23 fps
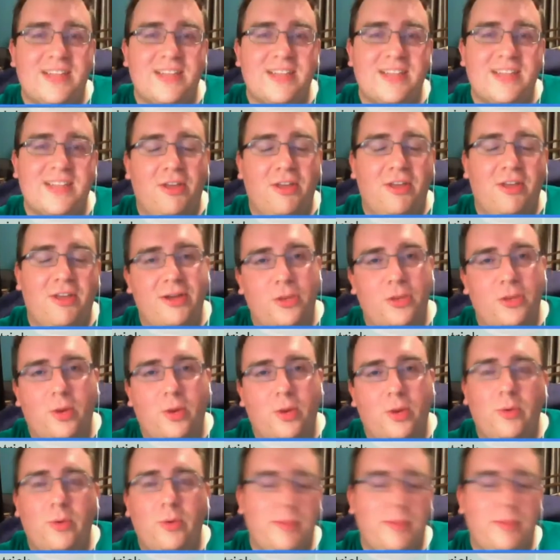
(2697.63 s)
thought about you.
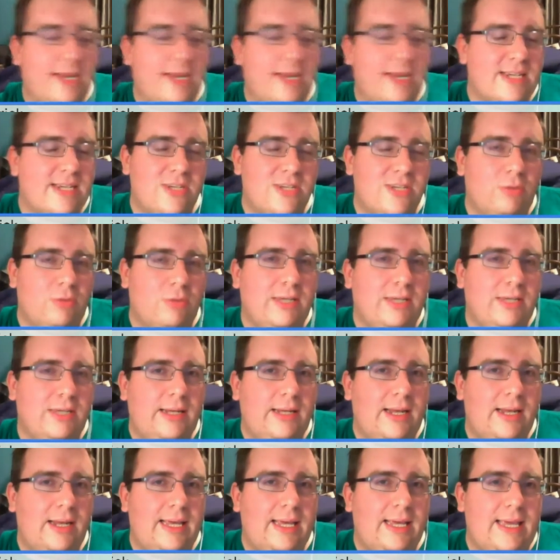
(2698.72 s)
What would be an
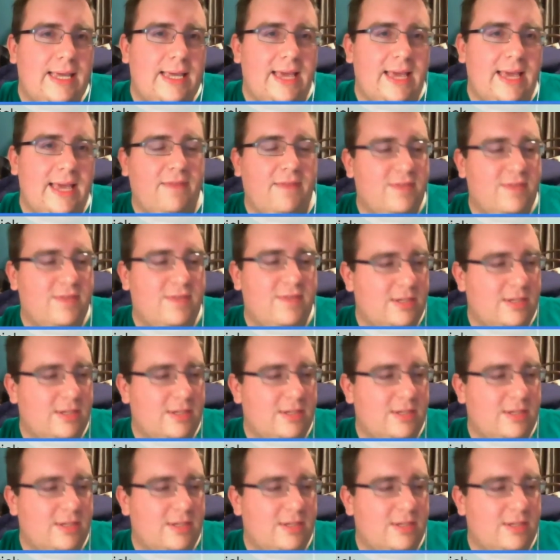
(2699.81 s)
insulting gift?